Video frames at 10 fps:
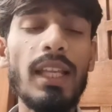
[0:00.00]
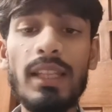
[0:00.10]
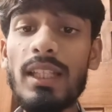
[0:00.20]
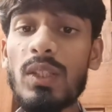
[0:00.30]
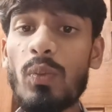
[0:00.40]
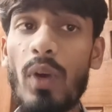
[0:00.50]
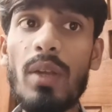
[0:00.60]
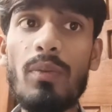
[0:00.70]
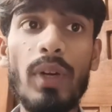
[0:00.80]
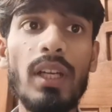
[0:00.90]
These
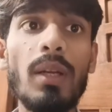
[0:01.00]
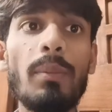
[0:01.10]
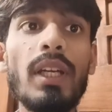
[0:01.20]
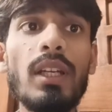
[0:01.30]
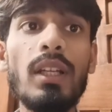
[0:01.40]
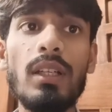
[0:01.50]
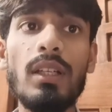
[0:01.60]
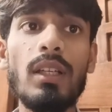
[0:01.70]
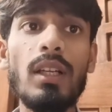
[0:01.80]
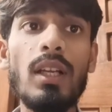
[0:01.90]
5 fundamental
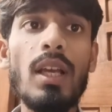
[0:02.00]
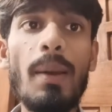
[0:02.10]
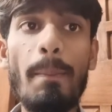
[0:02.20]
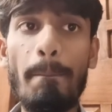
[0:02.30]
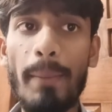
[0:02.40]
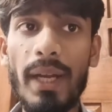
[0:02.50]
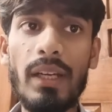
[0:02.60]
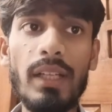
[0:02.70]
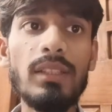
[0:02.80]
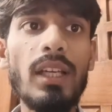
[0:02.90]

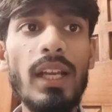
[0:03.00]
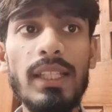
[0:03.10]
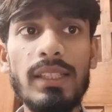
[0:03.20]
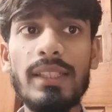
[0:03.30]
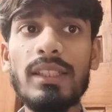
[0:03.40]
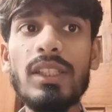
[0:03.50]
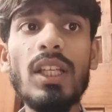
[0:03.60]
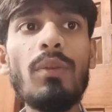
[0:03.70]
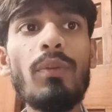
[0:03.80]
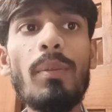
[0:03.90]
metrics are
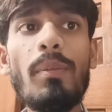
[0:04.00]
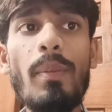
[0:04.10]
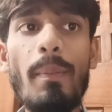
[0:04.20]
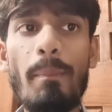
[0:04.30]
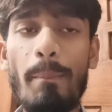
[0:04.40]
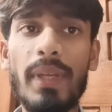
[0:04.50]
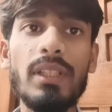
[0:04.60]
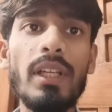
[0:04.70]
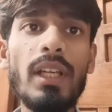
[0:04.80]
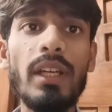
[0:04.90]
essential for
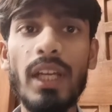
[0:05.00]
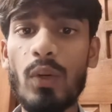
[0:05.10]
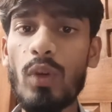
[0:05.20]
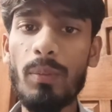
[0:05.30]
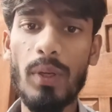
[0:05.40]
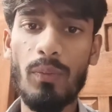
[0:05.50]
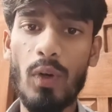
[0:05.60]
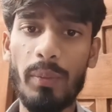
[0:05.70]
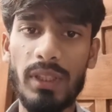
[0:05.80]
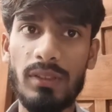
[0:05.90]
measuring network
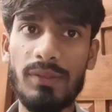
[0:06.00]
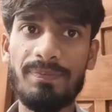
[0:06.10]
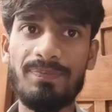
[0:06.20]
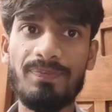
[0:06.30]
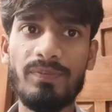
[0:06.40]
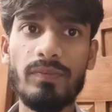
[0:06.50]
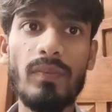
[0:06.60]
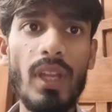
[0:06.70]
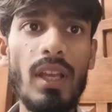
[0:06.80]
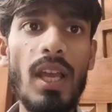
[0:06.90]
performance.
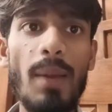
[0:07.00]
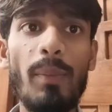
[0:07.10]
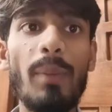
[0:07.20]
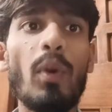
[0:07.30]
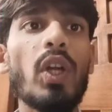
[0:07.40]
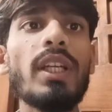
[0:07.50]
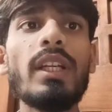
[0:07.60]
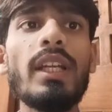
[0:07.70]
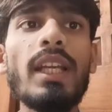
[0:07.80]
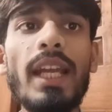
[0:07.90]
By
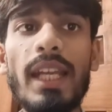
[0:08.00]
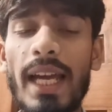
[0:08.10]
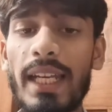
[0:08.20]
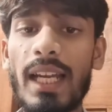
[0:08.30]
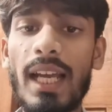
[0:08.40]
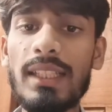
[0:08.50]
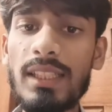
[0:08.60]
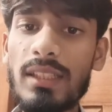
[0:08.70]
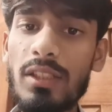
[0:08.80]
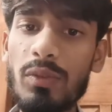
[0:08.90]
monitoring and
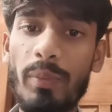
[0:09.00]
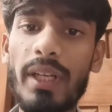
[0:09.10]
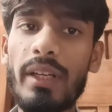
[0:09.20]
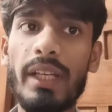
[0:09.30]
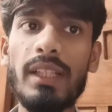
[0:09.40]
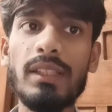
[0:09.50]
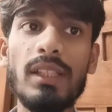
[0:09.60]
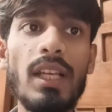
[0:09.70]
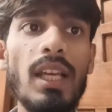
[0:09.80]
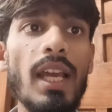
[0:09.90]
analyzing these metrics,
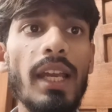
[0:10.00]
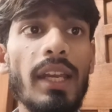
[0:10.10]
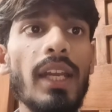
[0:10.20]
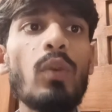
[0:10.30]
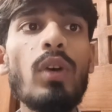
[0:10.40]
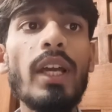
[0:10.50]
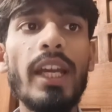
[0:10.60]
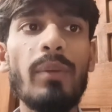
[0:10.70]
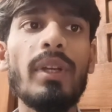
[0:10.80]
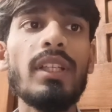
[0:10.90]
network
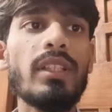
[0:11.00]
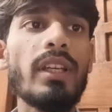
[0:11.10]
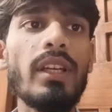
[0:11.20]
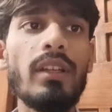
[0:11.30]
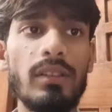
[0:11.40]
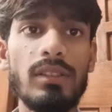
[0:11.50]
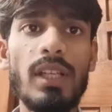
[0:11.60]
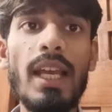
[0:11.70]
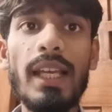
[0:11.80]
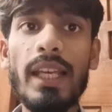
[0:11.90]
administrators
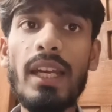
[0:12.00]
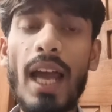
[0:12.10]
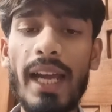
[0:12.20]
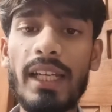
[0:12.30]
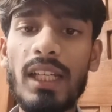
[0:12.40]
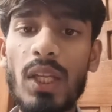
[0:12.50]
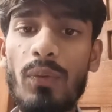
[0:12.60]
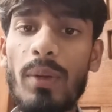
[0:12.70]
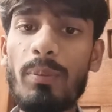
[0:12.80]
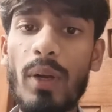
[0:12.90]
can
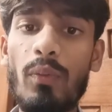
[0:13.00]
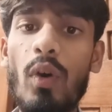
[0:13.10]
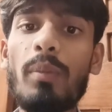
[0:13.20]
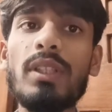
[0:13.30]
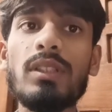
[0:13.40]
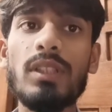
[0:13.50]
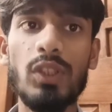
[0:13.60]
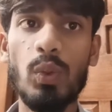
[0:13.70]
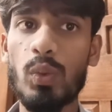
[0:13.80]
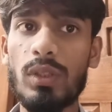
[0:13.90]
identify performance
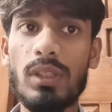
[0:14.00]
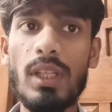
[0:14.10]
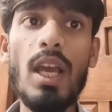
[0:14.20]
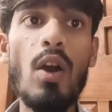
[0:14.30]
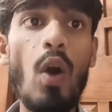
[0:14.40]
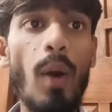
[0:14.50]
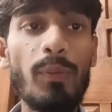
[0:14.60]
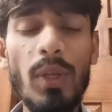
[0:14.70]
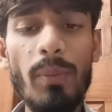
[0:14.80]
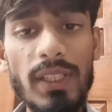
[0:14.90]
issues,
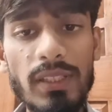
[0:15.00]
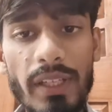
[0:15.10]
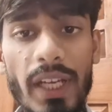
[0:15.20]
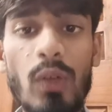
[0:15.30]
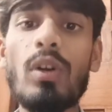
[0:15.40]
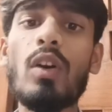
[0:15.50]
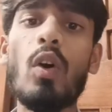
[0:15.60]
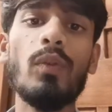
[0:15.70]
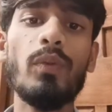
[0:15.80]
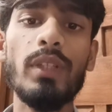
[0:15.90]
optimize network
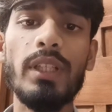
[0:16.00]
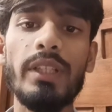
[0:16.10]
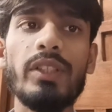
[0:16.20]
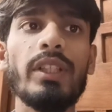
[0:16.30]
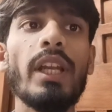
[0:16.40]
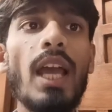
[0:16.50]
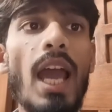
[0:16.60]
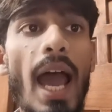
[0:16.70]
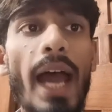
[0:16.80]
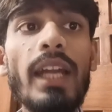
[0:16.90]
configuration,
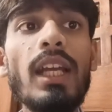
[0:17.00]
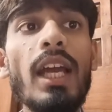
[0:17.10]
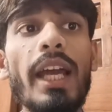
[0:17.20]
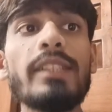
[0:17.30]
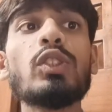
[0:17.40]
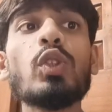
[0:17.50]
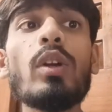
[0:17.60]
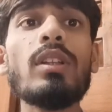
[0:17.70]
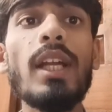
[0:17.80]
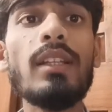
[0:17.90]
and
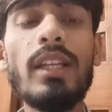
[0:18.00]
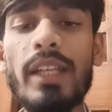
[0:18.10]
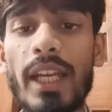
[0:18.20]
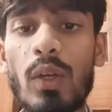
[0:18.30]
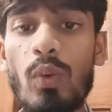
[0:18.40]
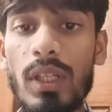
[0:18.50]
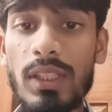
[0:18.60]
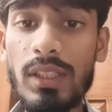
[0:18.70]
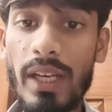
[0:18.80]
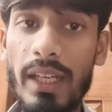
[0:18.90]
ensure that the network
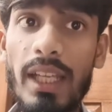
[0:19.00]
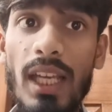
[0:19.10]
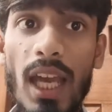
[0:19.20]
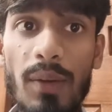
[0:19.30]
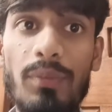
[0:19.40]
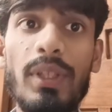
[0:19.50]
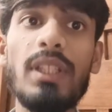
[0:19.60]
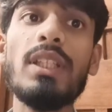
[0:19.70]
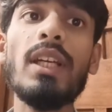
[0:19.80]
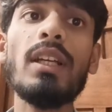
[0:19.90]
is running
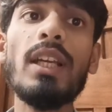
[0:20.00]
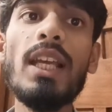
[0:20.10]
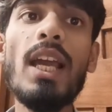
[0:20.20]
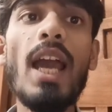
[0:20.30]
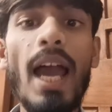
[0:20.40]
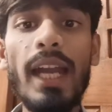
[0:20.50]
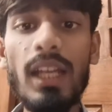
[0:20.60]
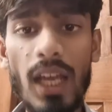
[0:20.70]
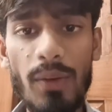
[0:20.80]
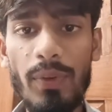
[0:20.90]
efficiently
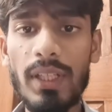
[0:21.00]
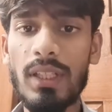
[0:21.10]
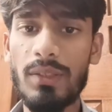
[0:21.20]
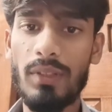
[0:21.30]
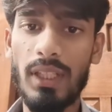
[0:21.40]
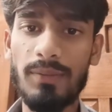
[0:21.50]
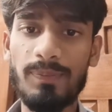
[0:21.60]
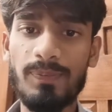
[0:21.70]
and effectively.